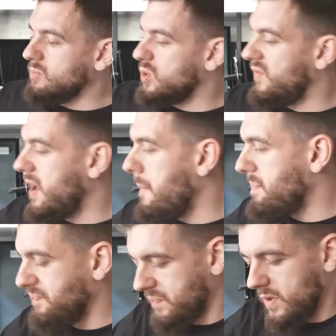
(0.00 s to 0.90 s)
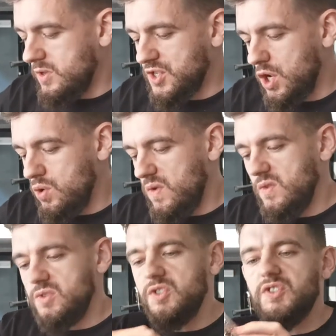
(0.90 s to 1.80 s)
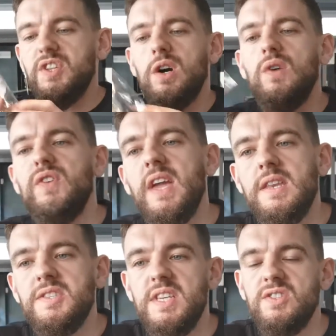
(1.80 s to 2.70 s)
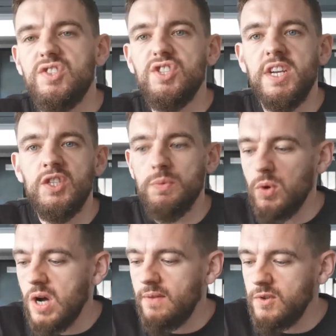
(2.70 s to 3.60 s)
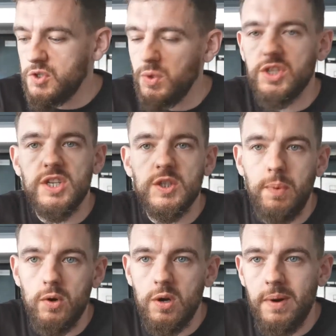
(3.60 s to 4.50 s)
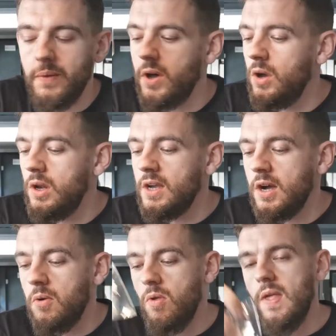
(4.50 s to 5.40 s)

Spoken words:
comes with it? So to start off, you get these interchangeable covers, which I spoke about earlier.